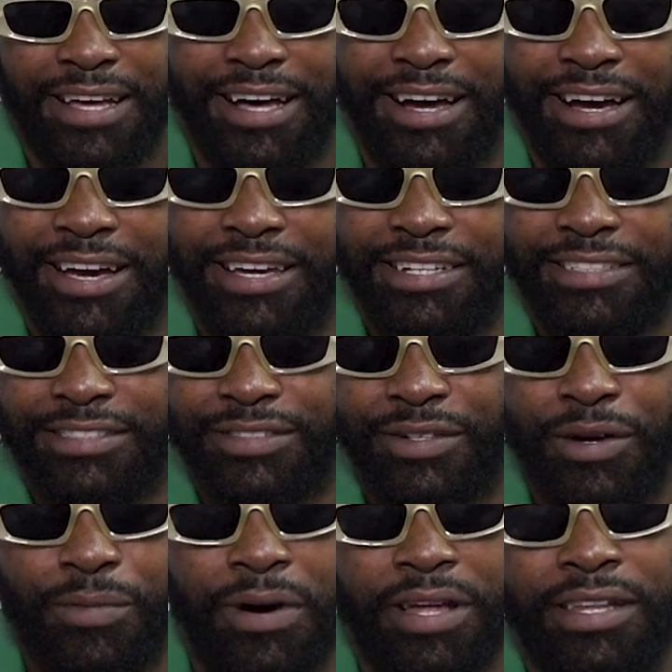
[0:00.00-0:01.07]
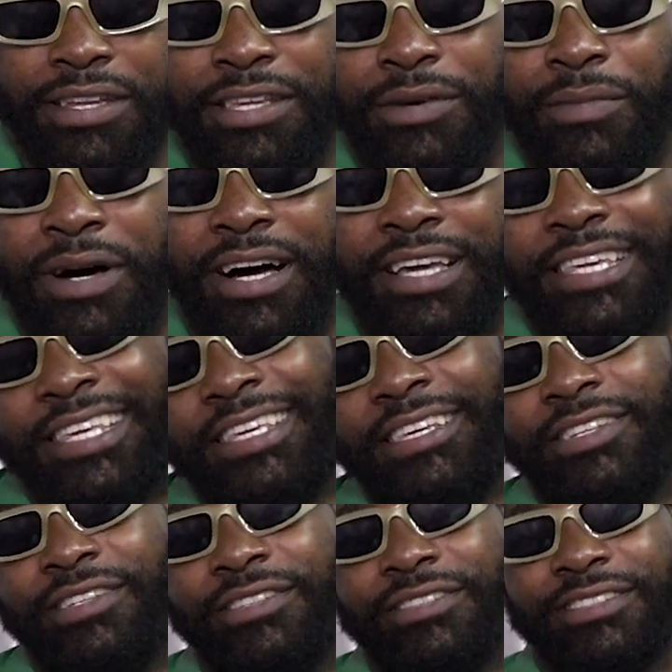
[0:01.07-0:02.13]
Alright, go by the name of
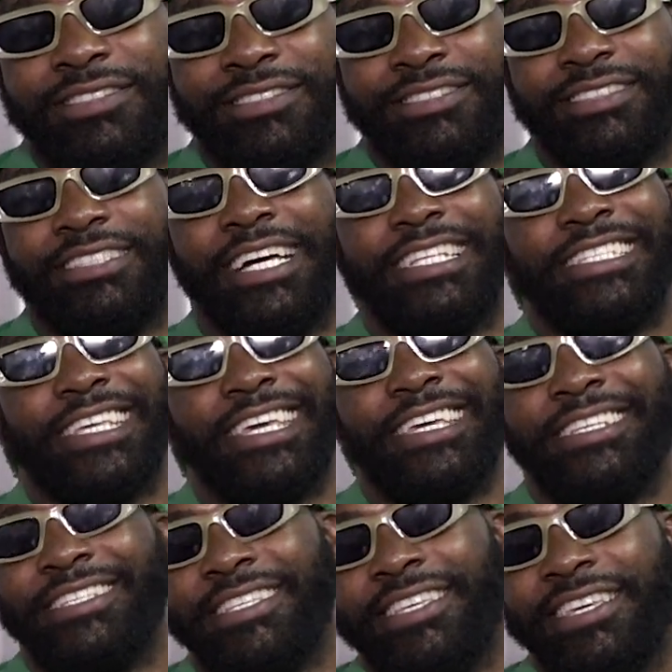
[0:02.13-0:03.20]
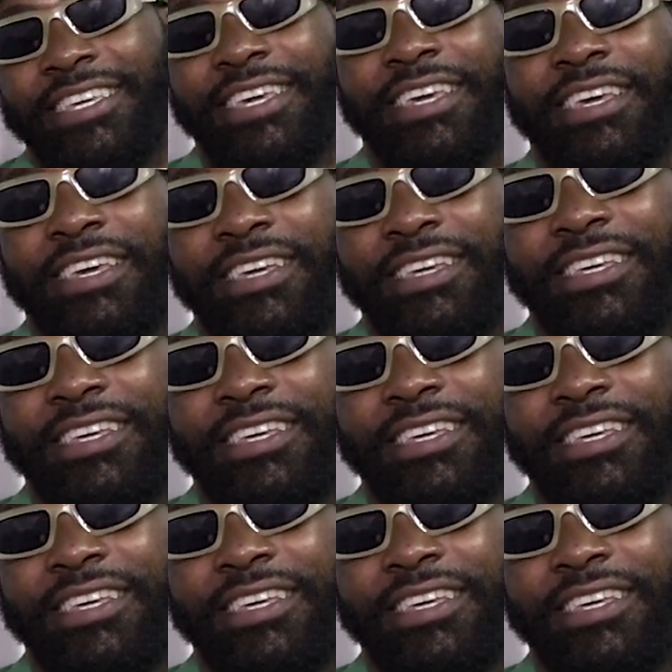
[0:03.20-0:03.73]
Aquino. That's Ackeino.